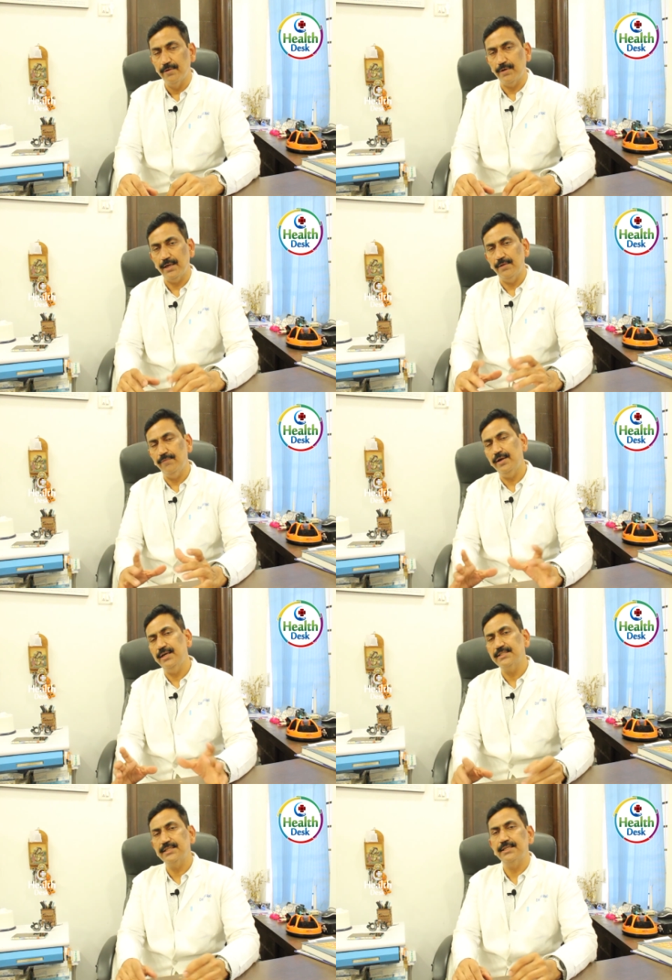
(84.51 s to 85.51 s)
For every
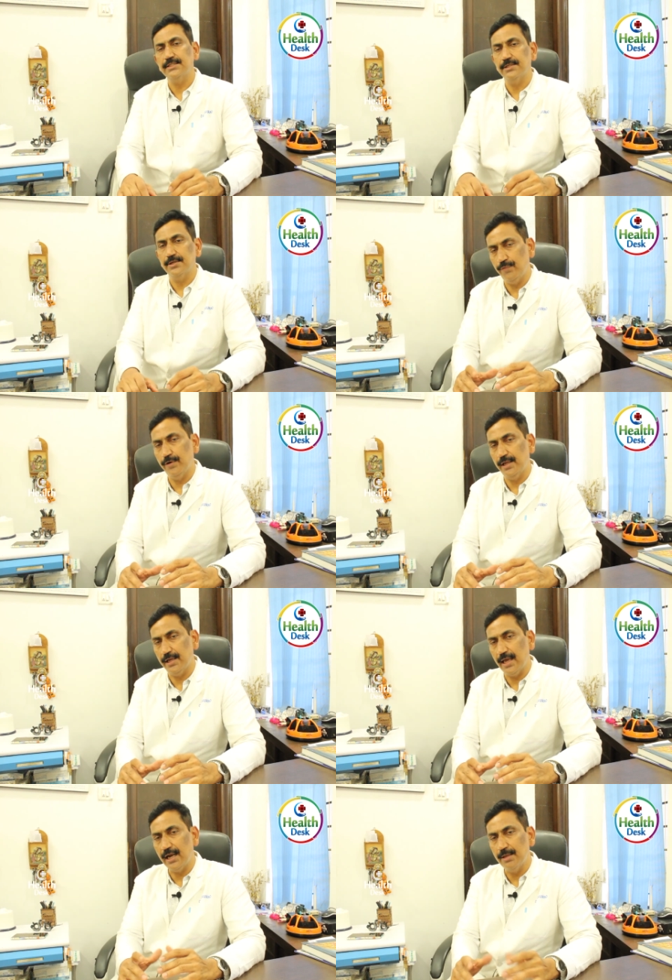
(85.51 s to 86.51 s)
disease, if we
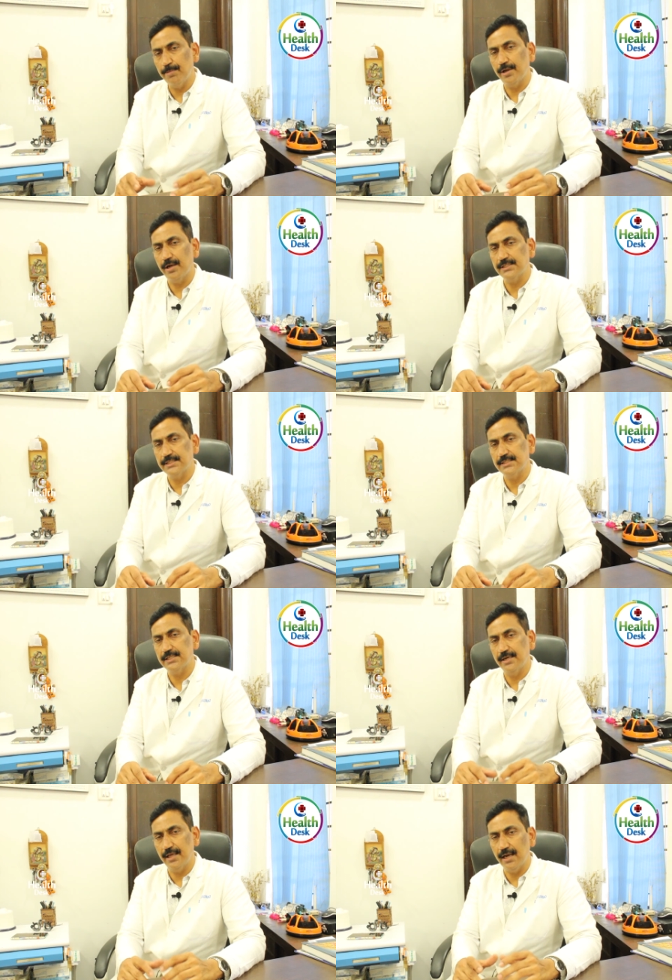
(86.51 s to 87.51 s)
take early
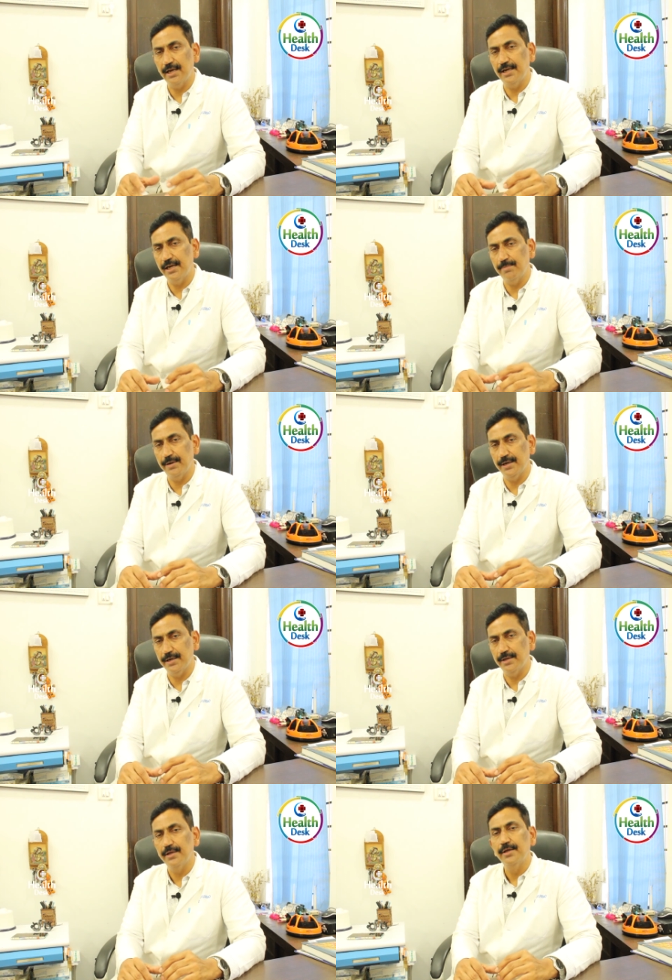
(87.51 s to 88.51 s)
precautions and early
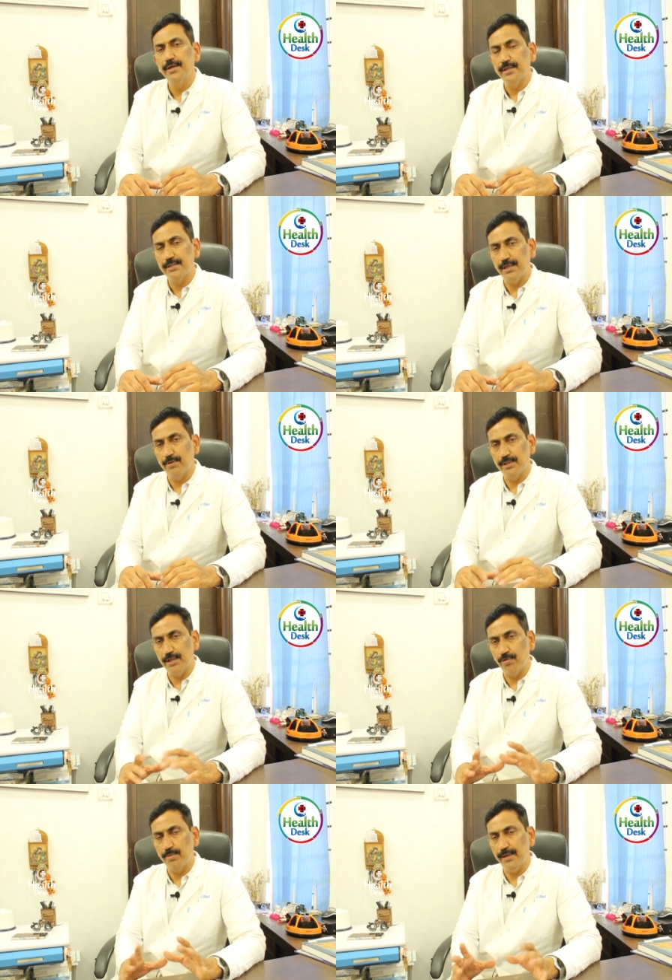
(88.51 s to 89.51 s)
treatment, there,
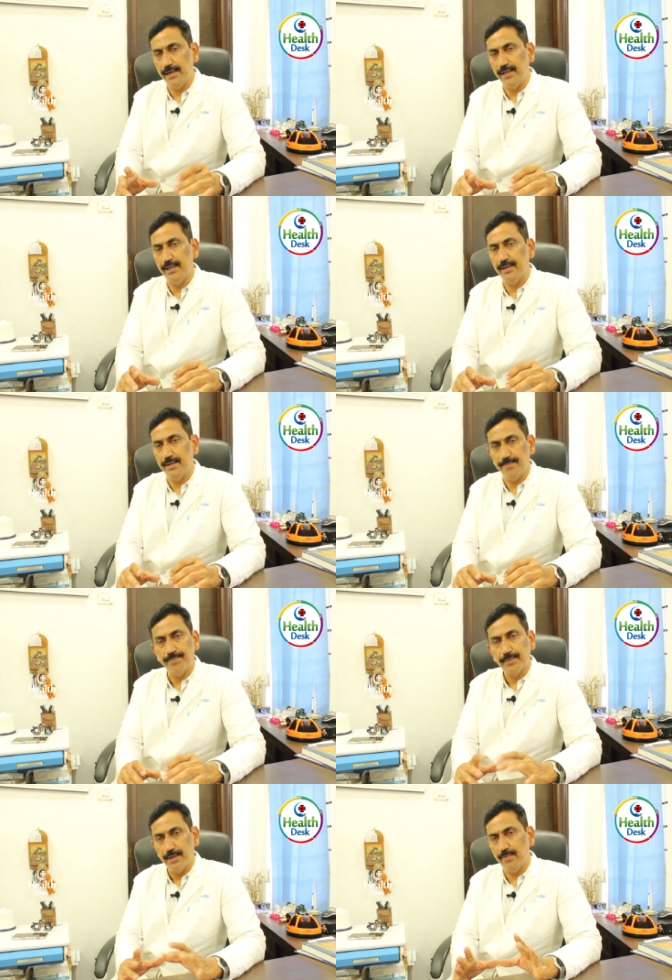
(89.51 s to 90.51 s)
there won't be any
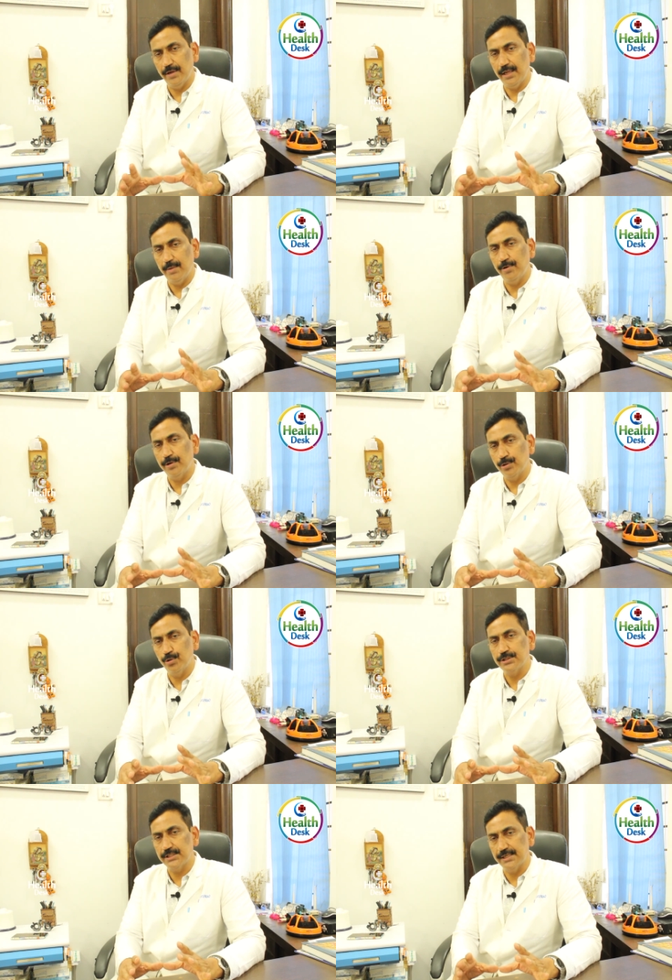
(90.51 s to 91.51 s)
worry about
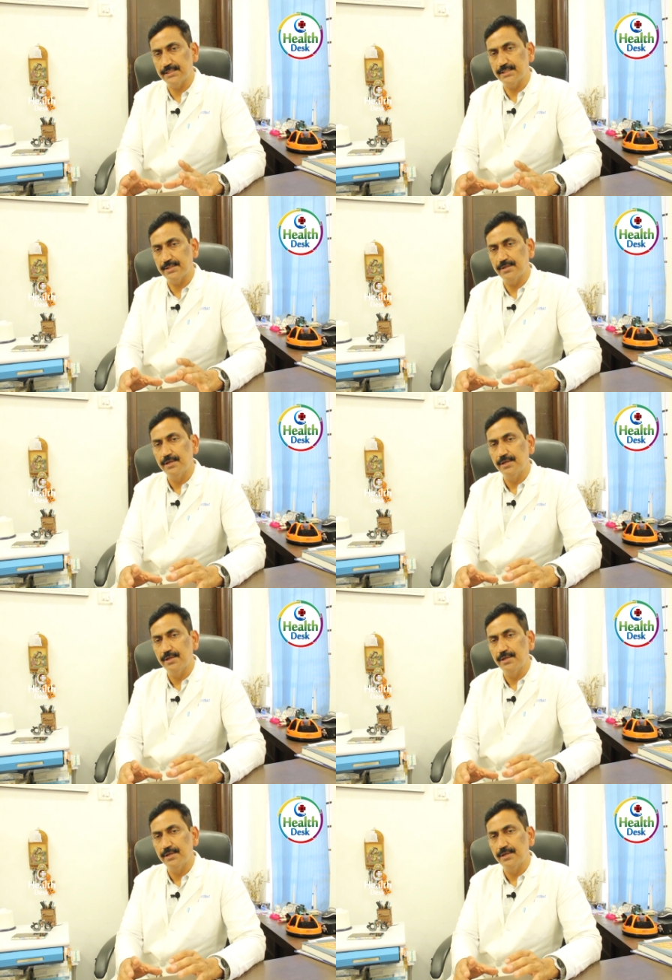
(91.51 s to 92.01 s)
those things.